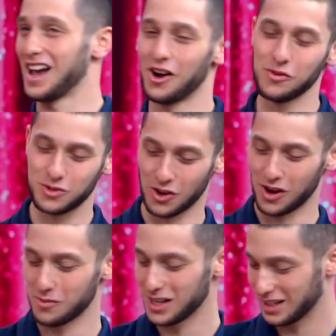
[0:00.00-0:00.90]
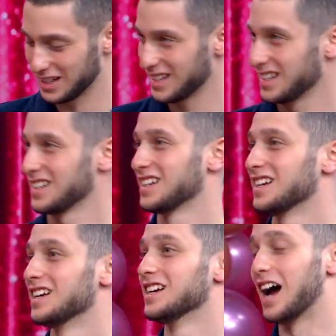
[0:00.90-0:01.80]
I hope so. I mean, Juliet's gonna
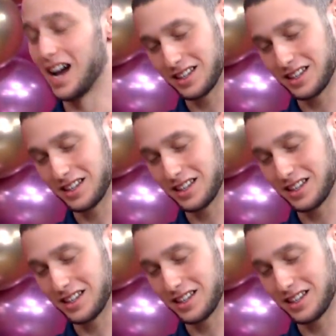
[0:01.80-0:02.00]
say yes?